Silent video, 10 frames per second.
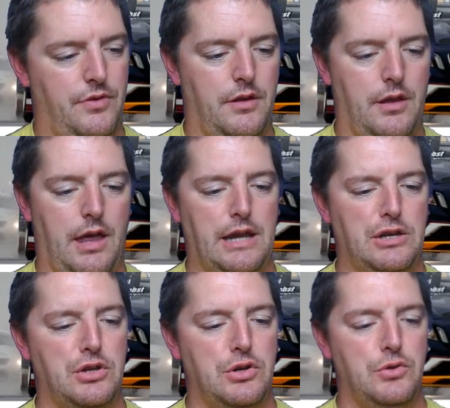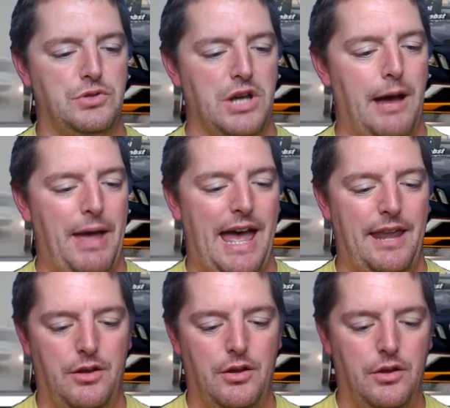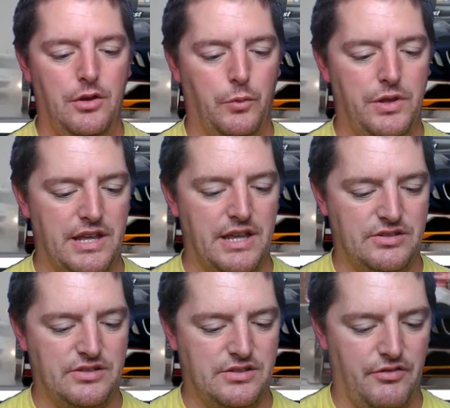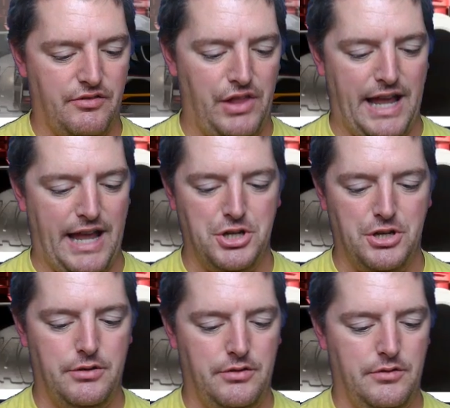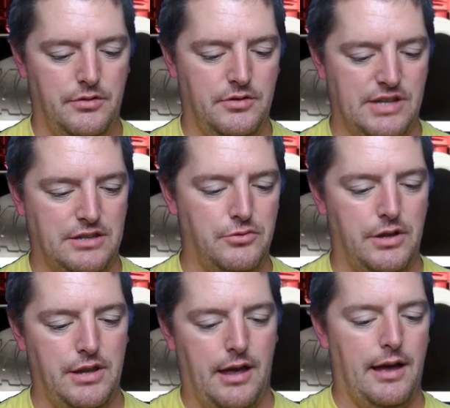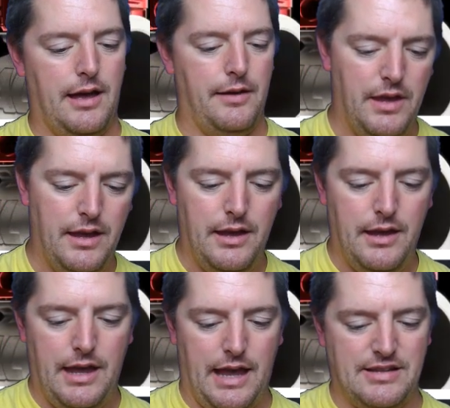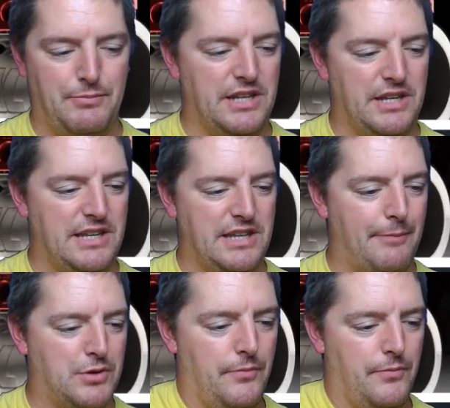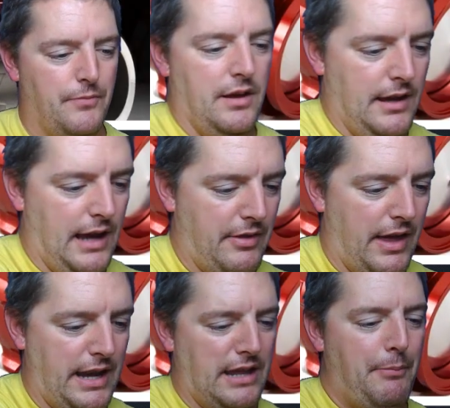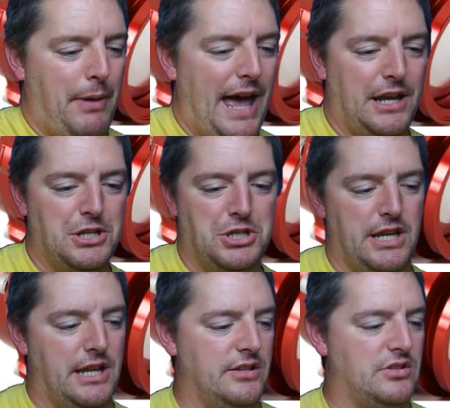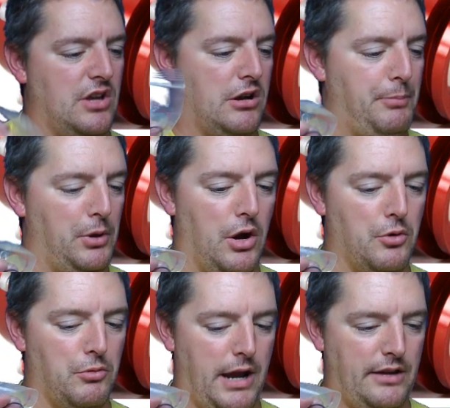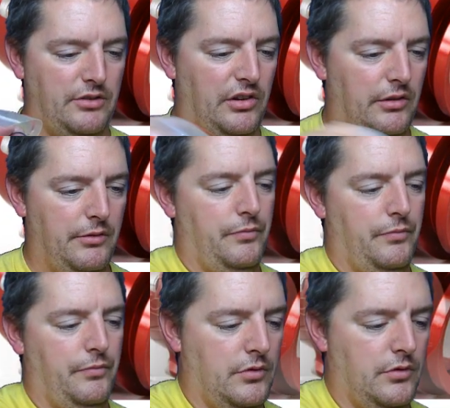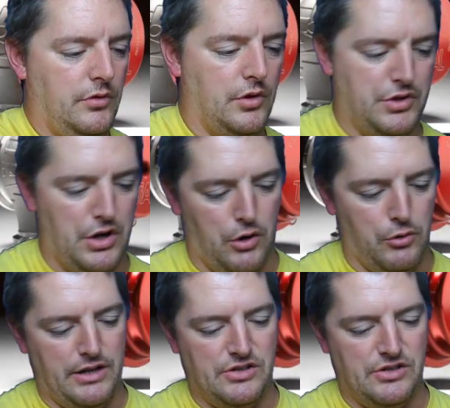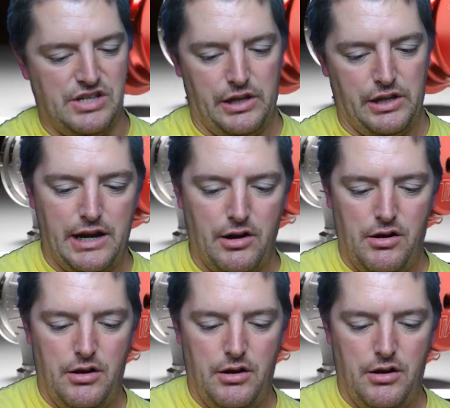a new top hat with this flange set to it, uh, except the adapter. And then in the package is a couple O-rings. There's an O-ring seal here,